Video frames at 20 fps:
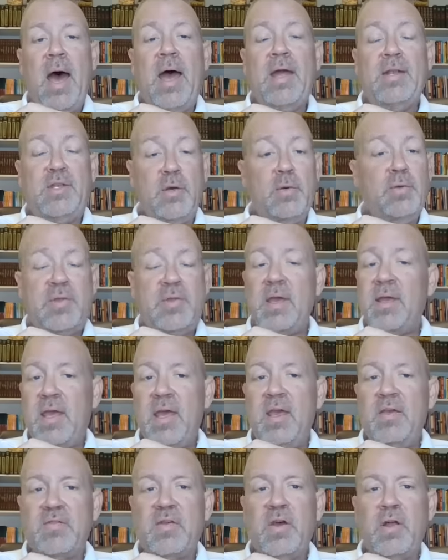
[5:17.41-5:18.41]
I do
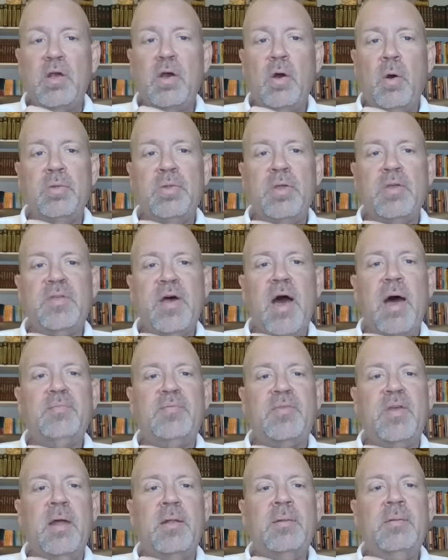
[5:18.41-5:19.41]
think he's going to go in the
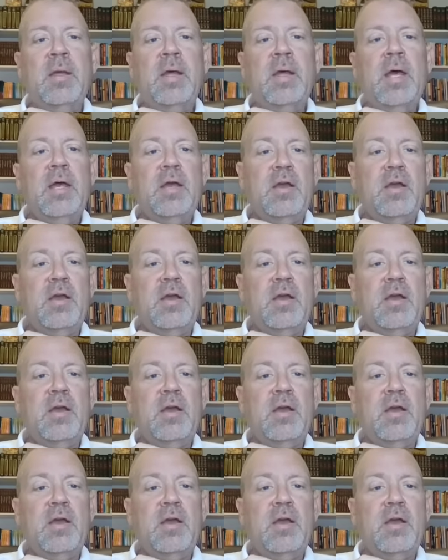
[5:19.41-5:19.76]
top 10